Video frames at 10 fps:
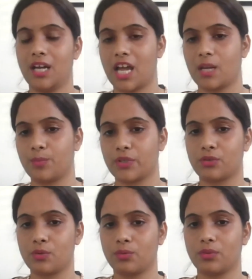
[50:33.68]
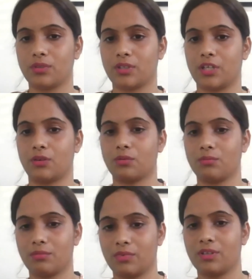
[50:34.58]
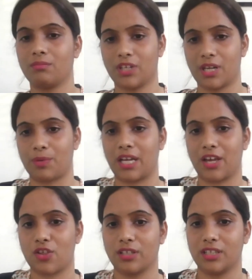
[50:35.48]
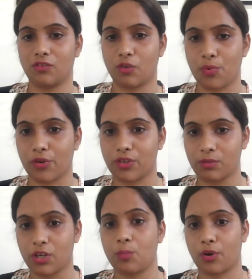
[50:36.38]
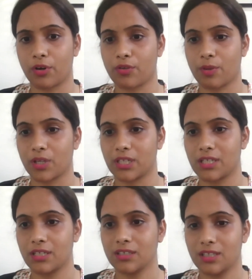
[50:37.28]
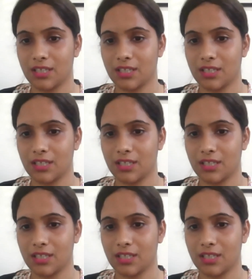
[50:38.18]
help us do, replication and reproducibility.